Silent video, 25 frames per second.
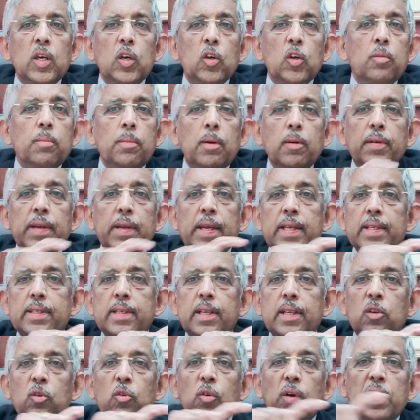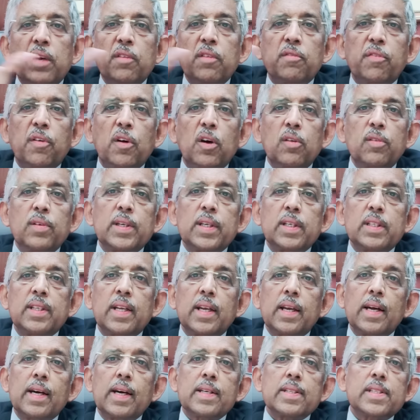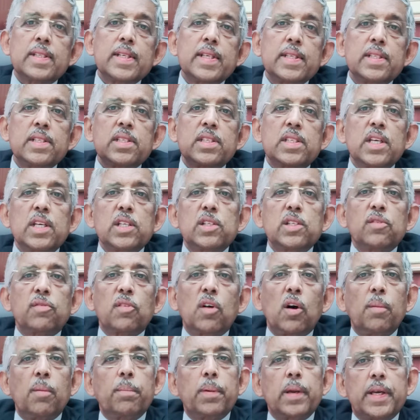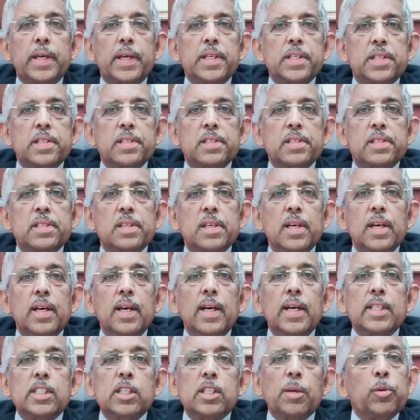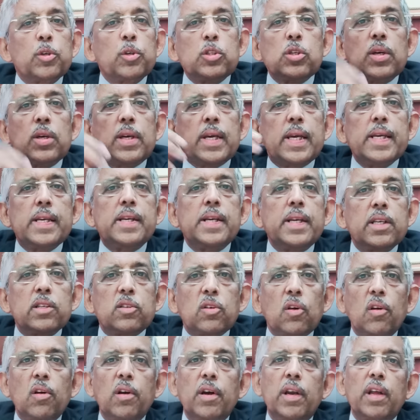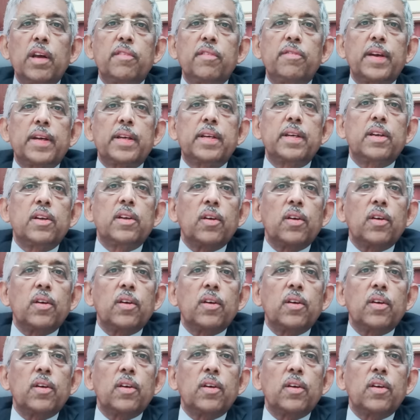Remember when I said going forward, the last stage is stage of complications. Suppose your kidney is already affected,